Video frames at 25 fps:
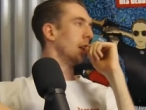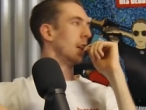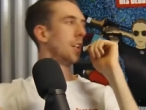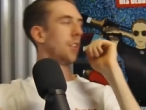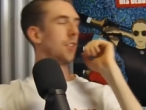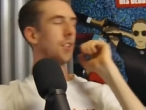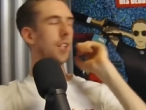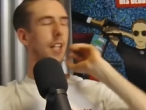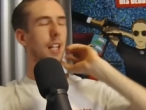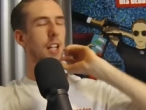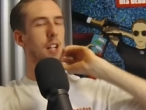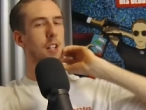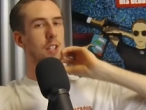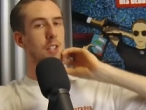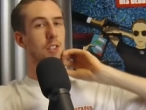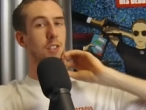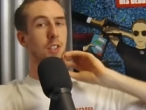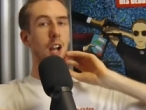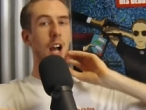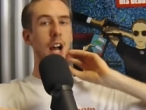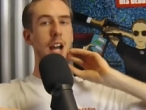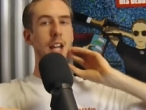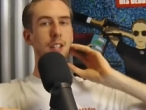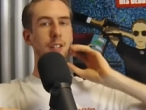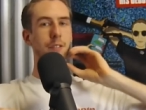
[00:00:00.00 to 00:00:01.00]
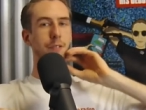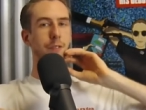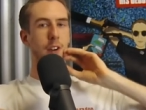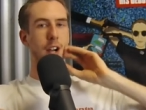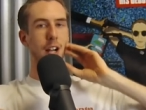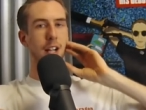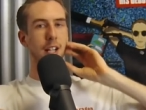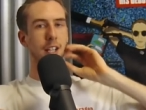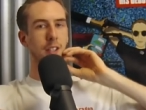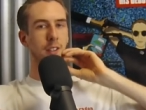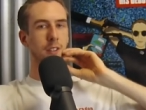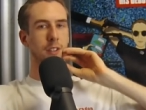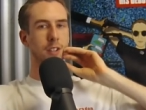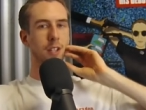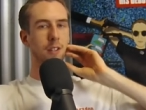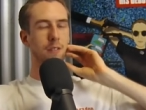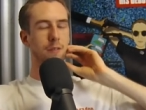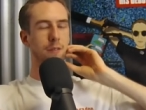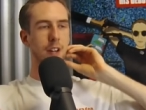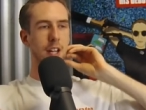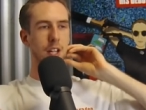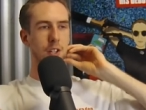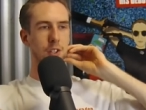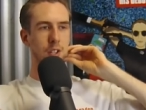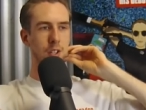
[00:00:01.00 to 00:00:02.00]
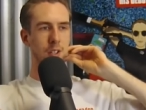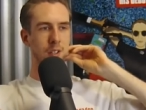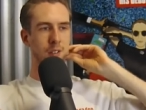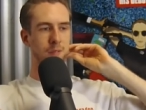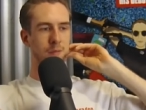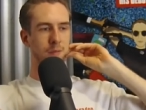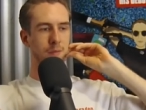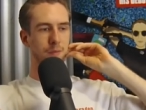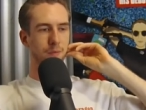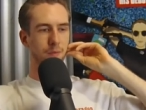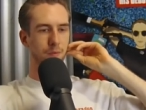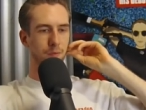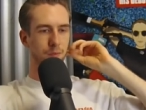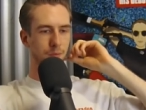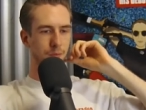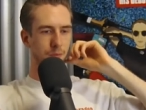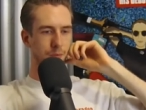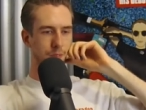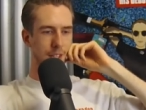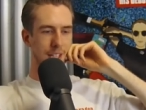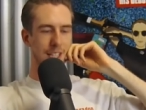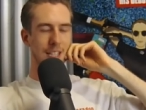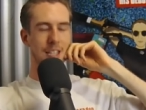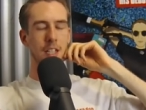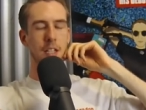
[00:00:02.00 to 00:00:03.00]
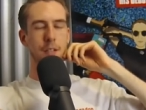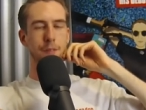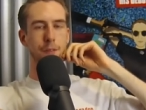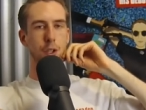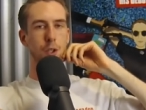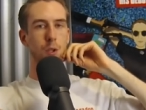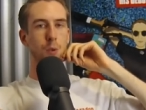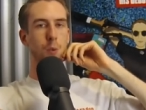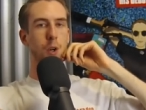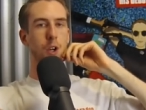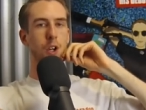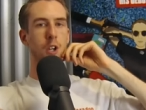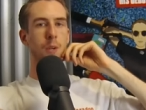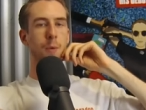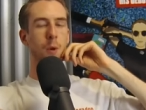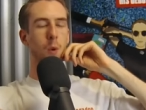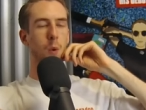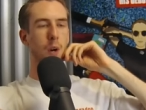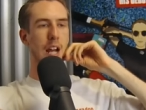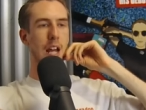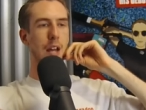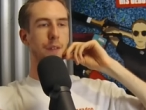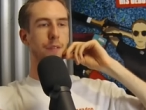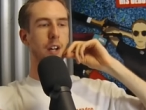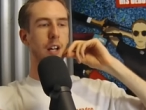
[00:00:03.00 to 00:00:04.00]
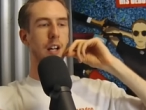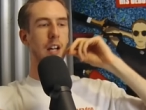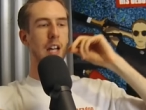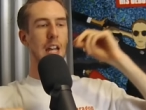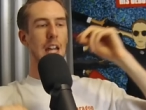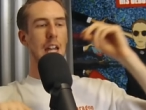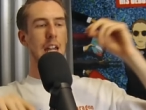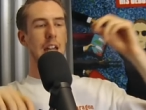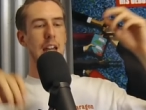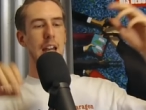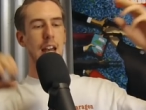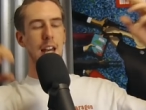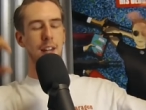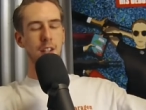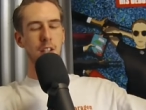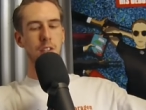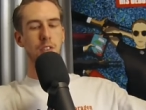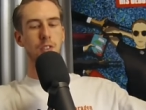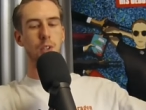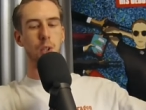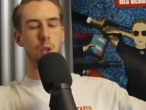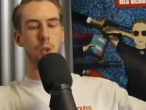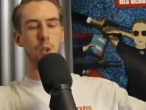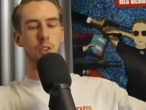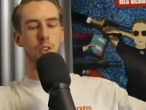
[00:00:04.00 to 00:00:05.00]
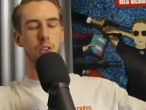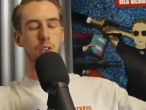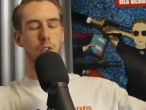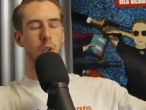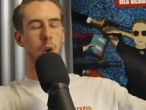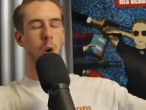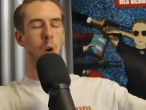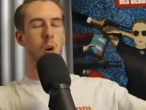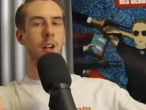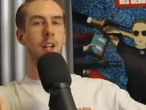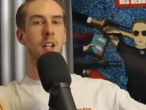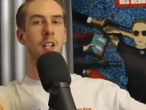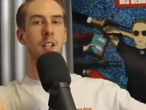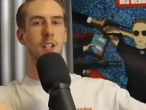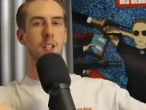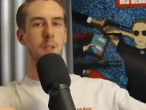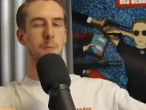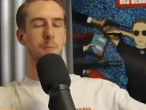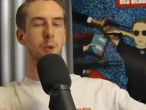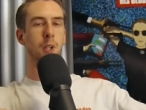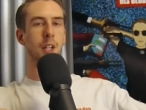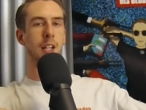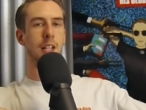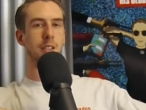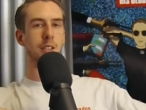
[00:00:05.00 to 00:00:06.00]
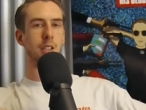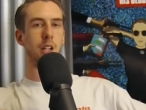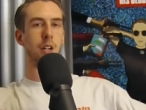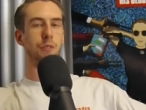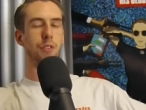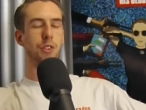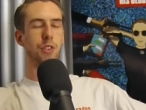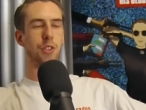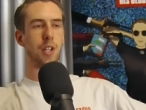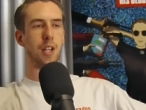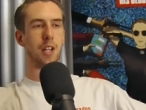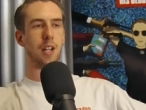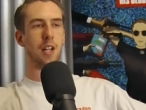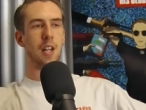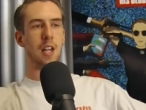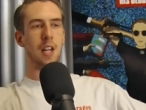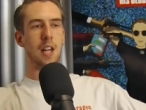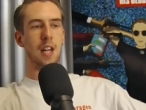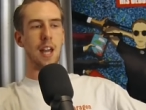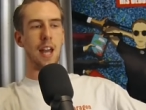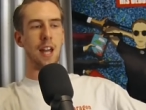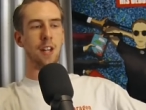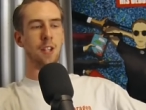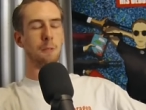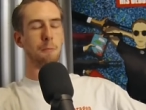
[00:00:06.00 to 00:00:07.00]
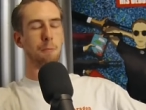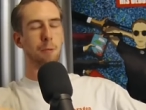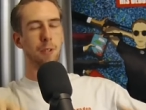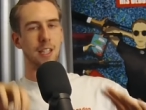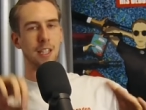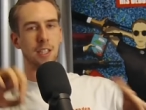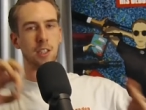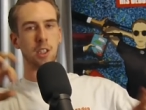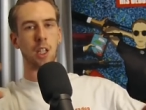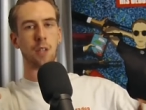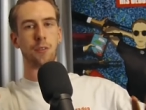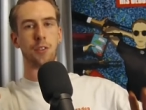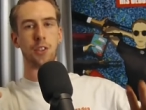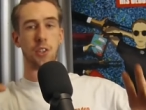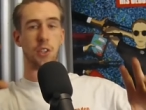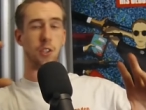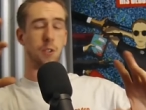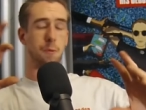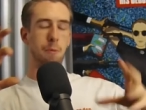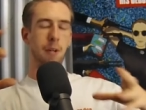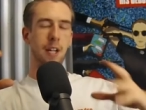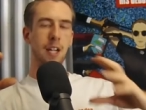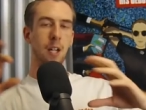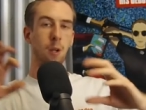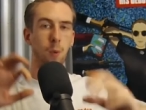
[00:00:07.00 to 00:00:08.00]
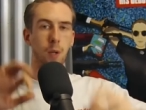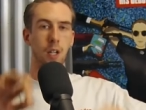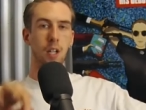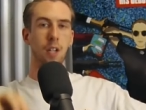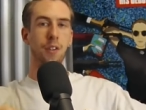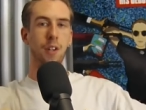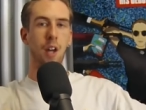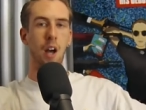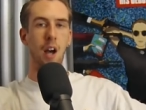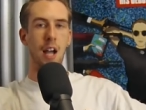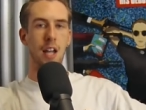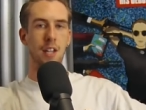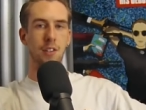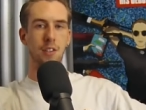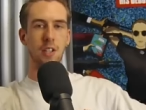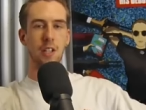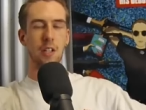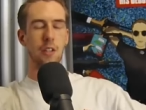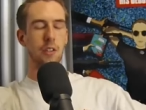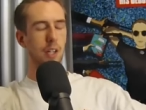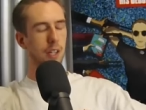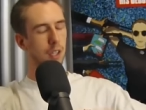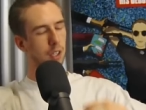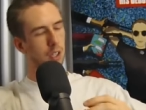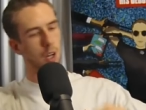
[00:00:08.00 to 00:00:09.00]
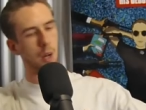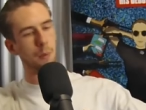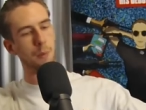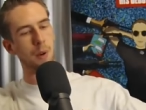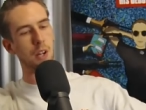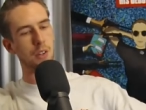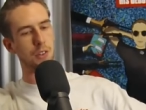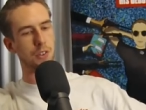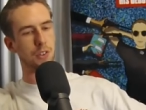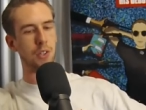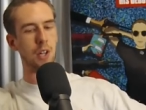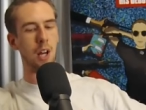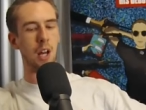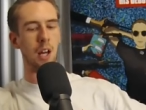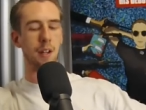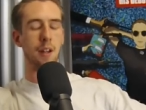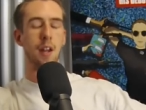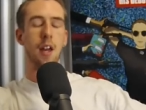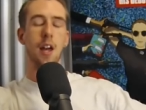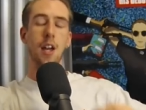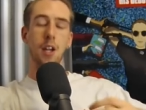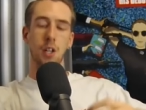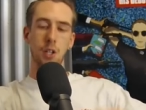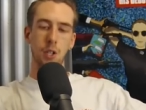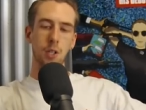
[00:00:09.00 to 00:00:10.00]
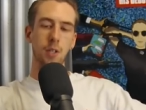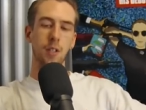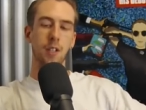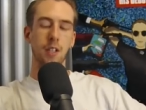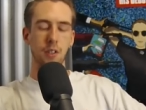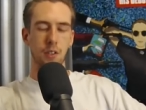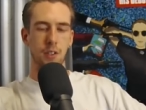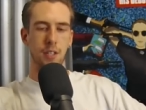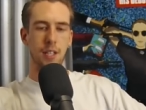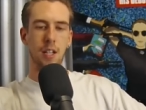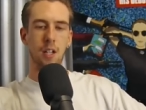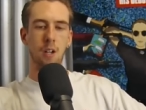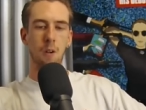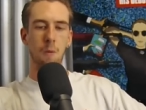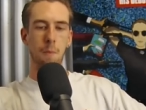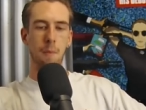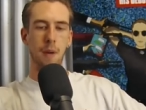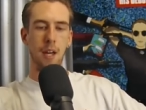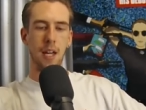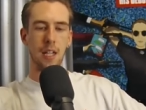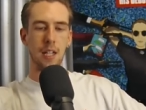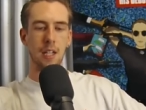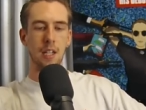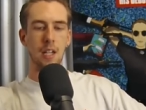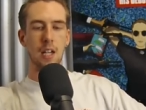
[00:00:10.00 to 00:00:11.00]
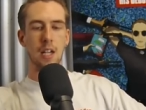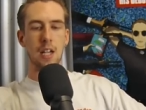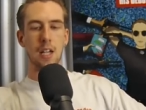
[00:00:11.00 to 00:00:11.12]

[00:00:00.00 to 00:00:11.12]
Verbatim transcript: So they got this guy in the fucking confession, the interview room or whatever, and this dude's talking to this police officer, and the police officer's being real nice, and he's like, "Come on, son, you can tell me."